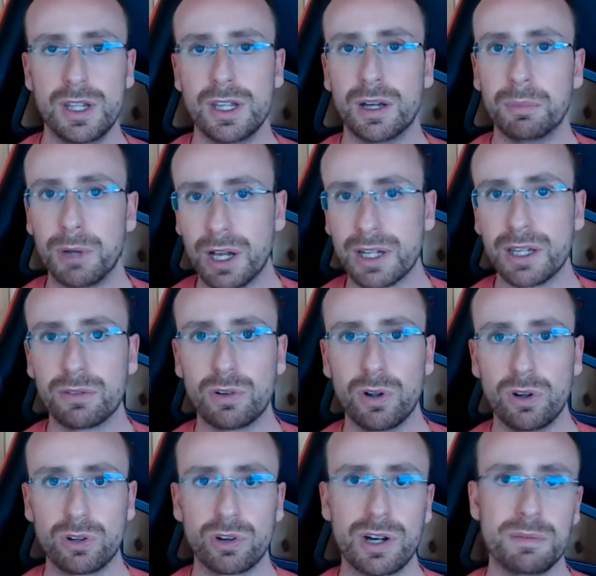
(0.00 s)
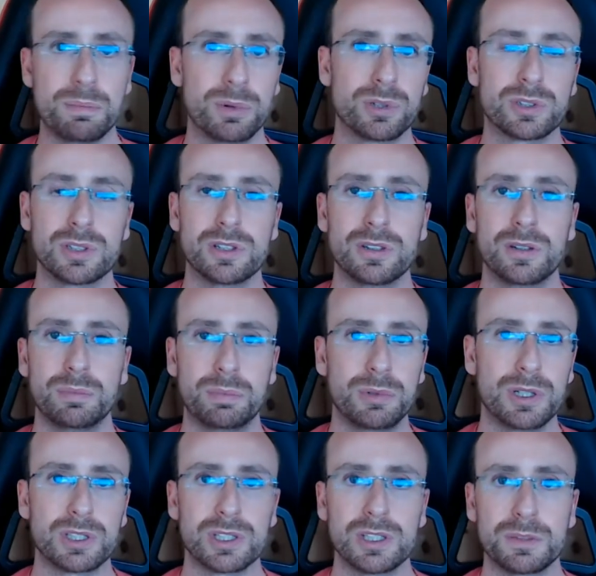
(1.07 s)
I'm lucky I've got a great boss at the
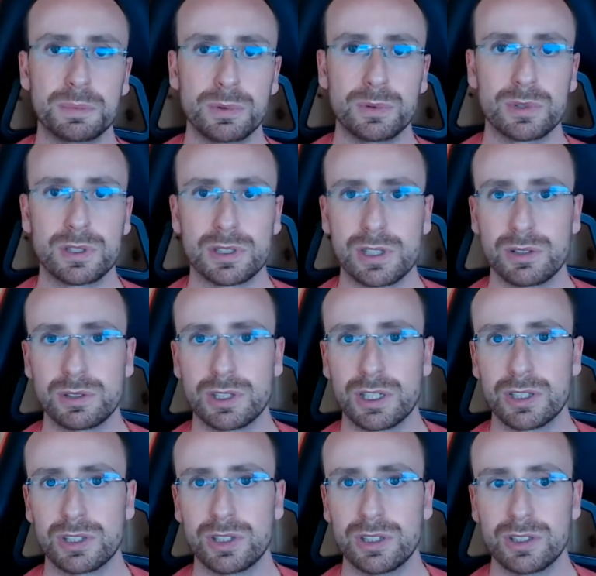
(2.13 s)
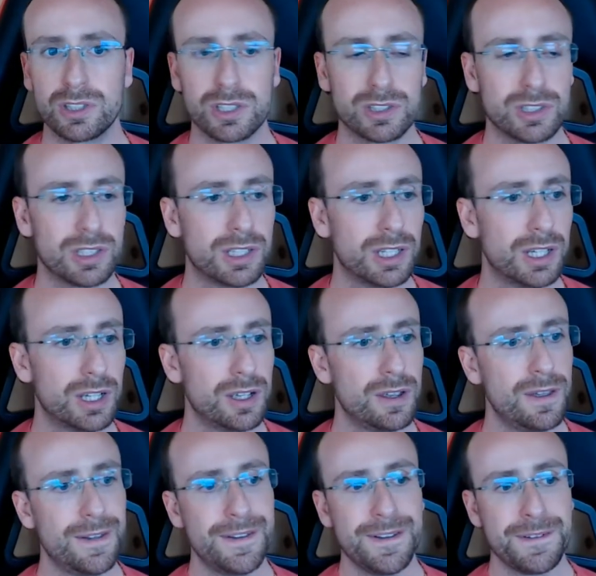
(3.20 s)
British Esports Association in Chester King,
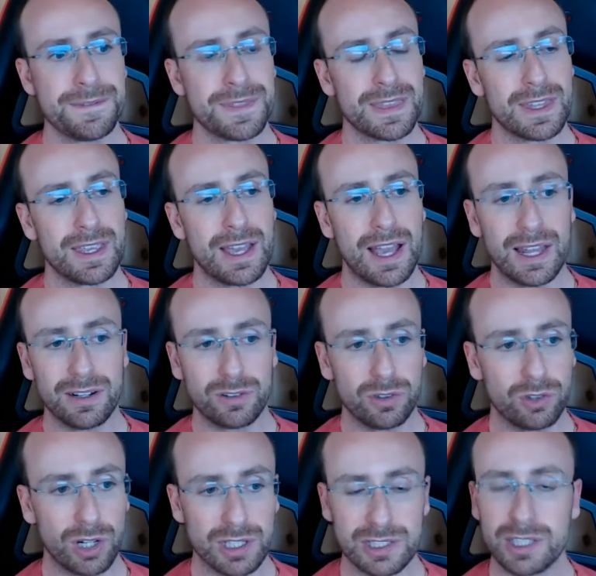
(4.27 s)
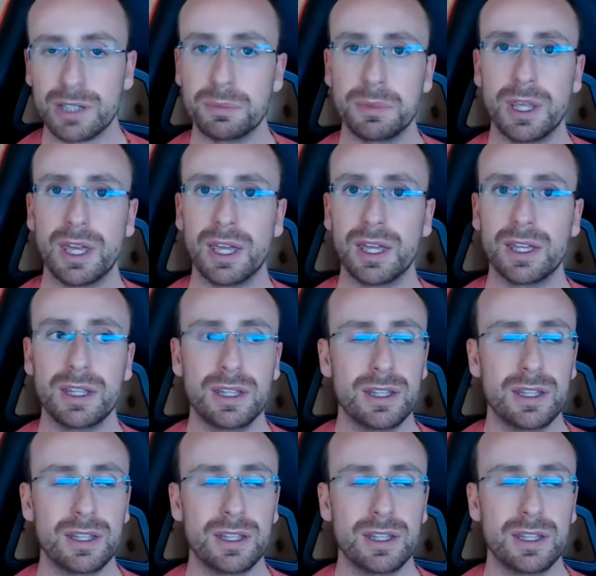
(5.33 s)
and great team there.